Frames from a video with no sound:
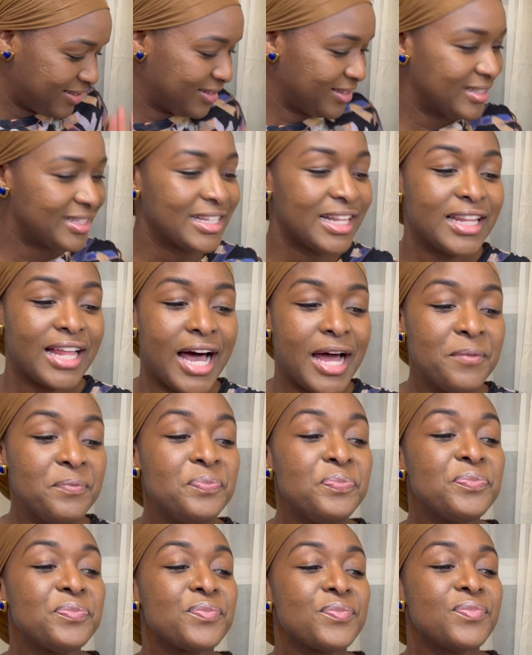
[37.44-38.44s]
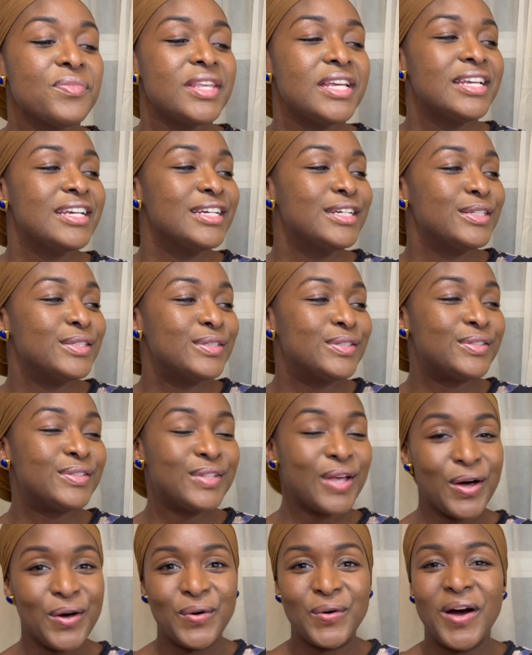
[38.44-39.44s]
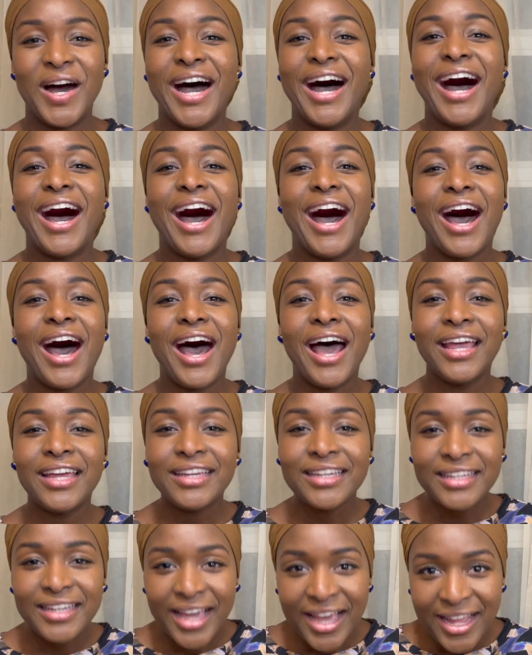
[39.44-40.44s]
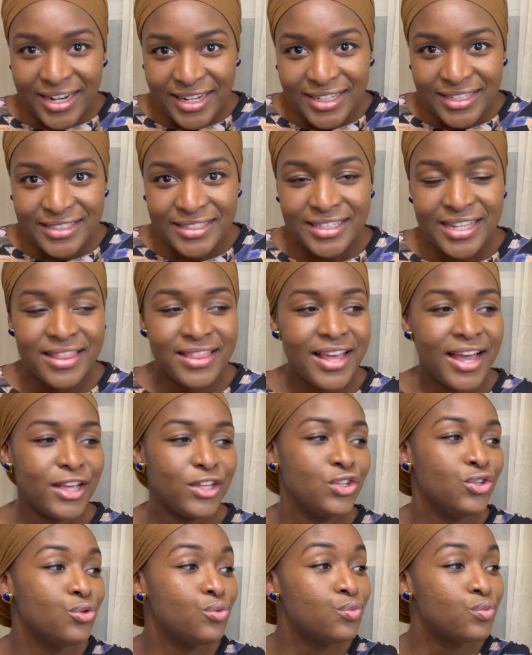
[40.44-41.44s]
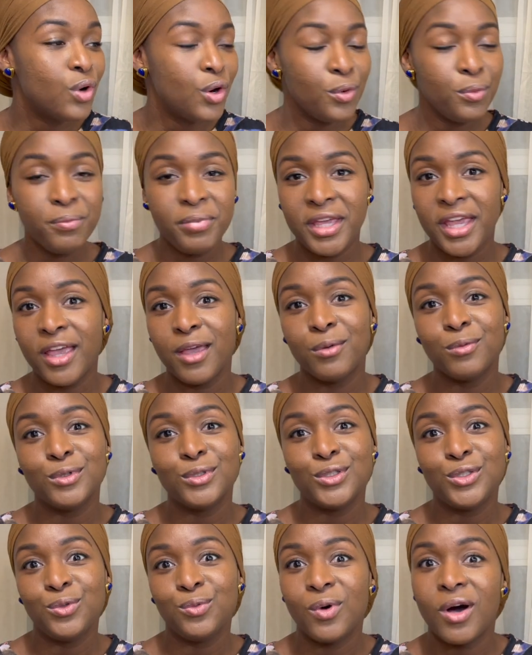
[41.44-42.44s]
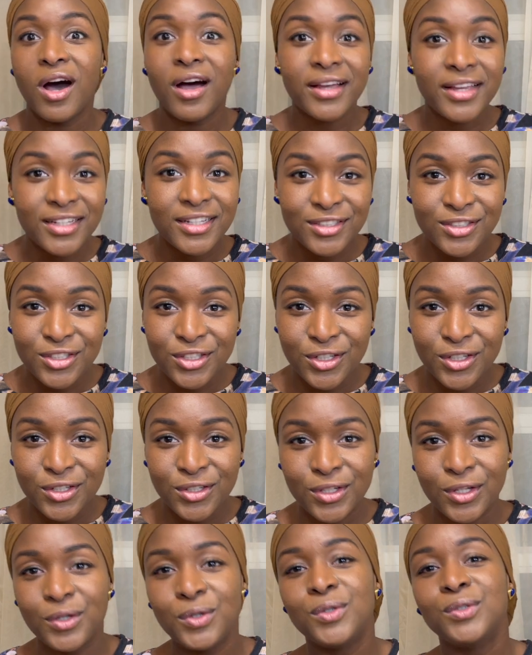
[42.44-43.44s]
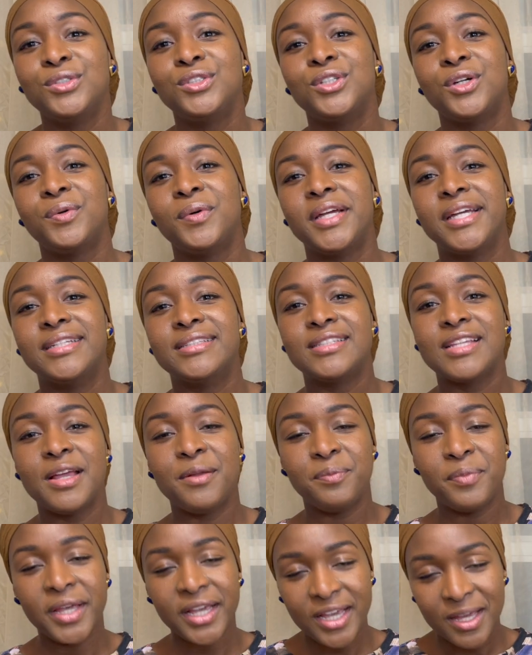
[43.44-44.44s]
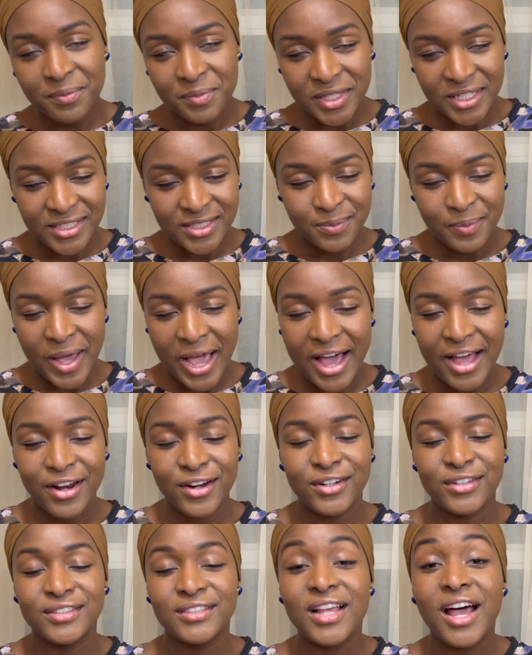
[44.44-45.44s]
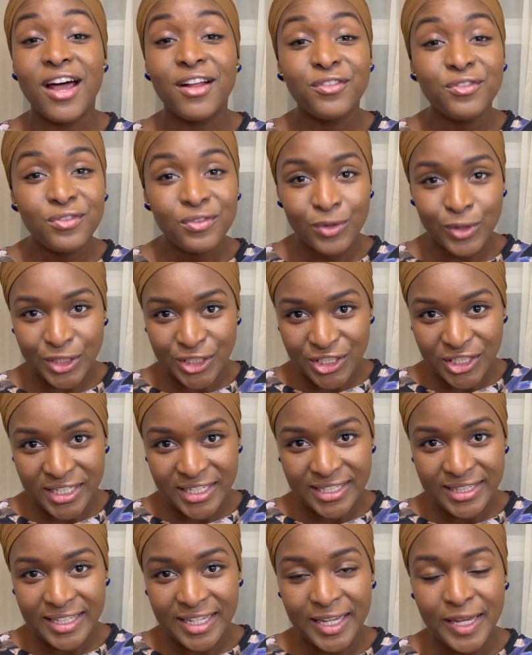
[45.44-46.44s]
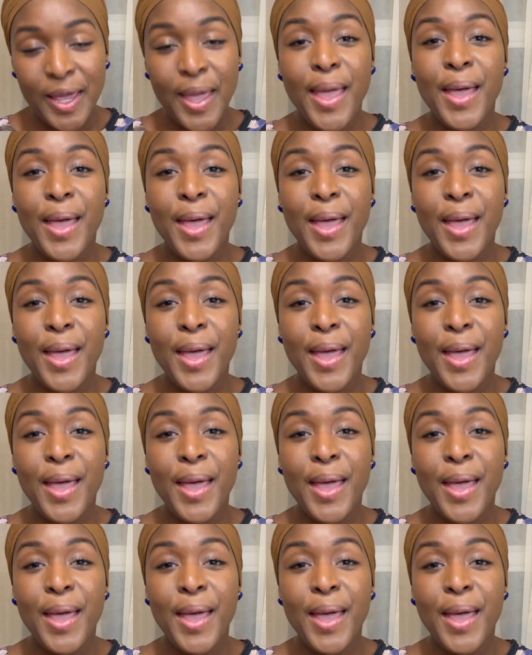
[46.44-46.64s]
It's a lot. So I get it that you won't be able to walk into your local Joann's and pick up these patterns, unfortunately.